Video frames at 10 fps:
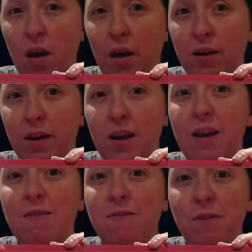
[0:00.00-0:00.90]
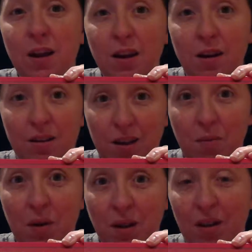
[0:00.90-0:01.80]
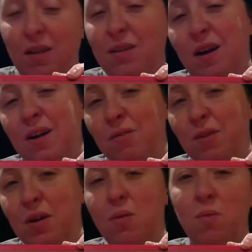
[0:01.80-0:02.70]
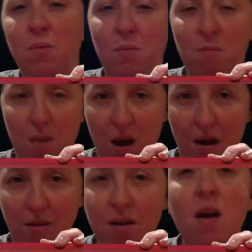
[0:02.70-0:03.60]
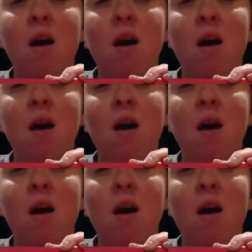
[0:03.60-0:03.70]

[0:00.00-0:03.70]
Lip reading: into infinite, seemingly, not infinite, math,